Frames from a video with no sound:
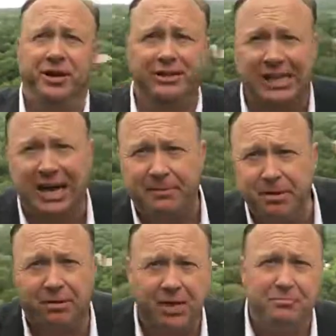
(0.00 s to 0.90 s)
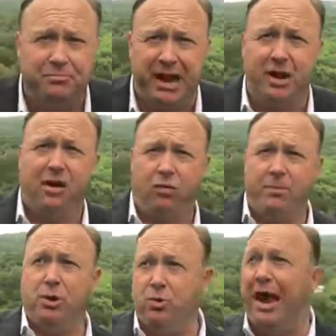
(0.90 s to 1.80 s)
And it's not like Bill Clinton paying off
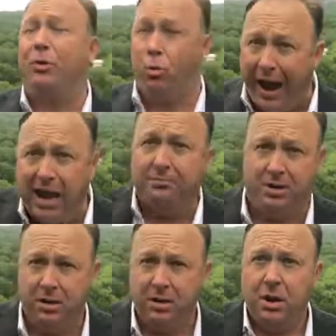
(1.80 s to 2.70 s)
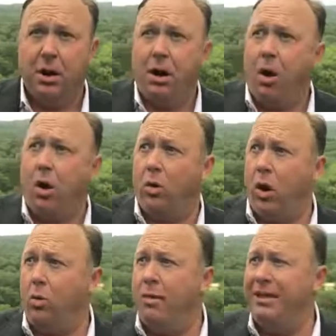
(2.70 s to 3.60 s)
women who got raped
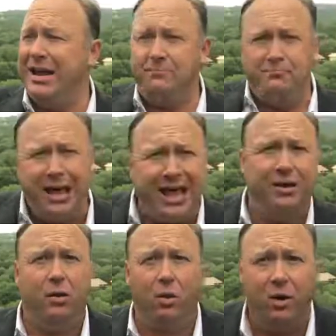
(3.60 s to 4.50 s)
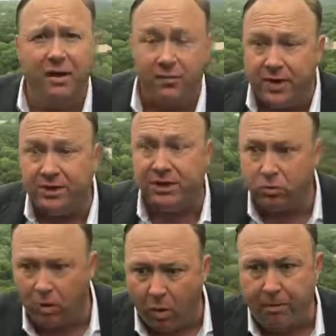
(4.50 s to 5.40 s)
or women he bit or whatever. This is
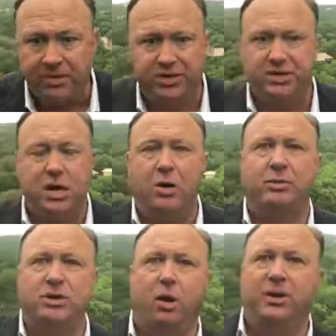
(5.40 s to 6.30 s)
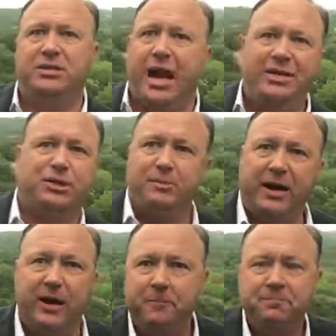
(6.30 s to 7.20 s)
a woman that says, no, he was always nice to
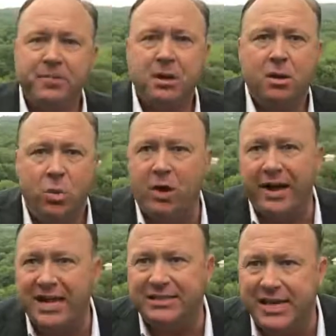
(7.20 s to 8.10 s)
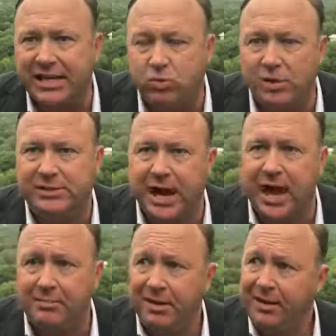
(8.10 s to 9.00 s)
me. We only had sex one time.